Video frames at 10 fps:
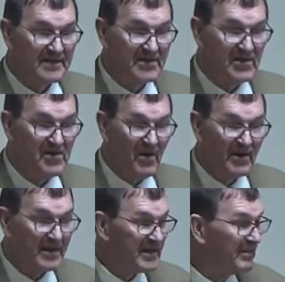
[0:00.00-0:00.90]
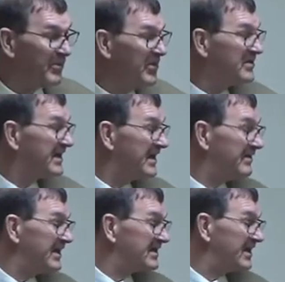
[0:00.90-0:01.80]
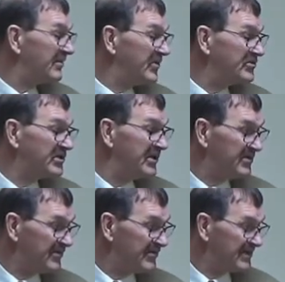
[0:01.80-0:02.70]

You aren't going to bruise him. He's going to bruise you.